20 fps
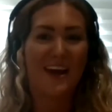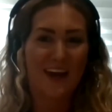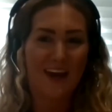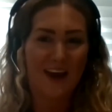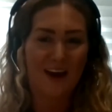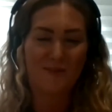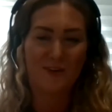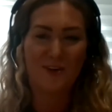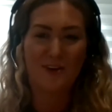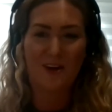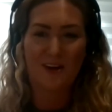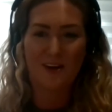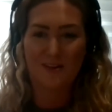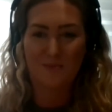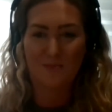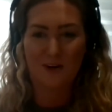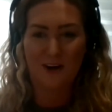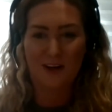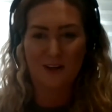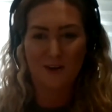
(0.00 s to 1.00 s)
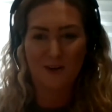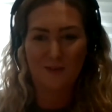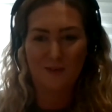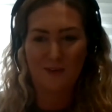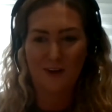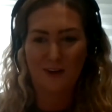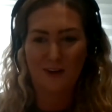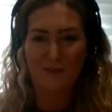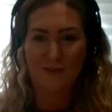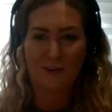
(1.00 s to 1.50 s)
have a nice break yeah.
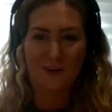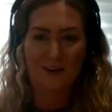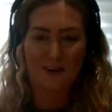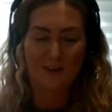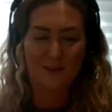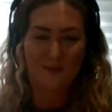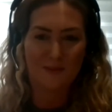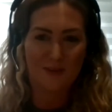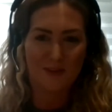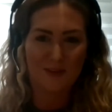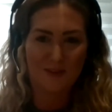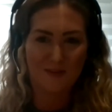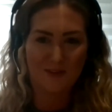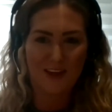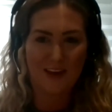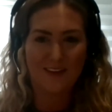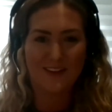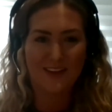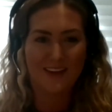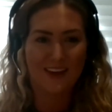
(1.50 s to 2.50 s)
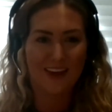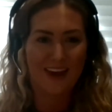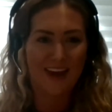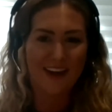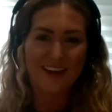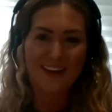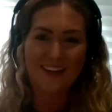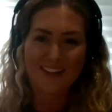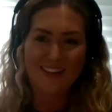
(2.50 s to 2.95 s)
off over Christmas if that's okay.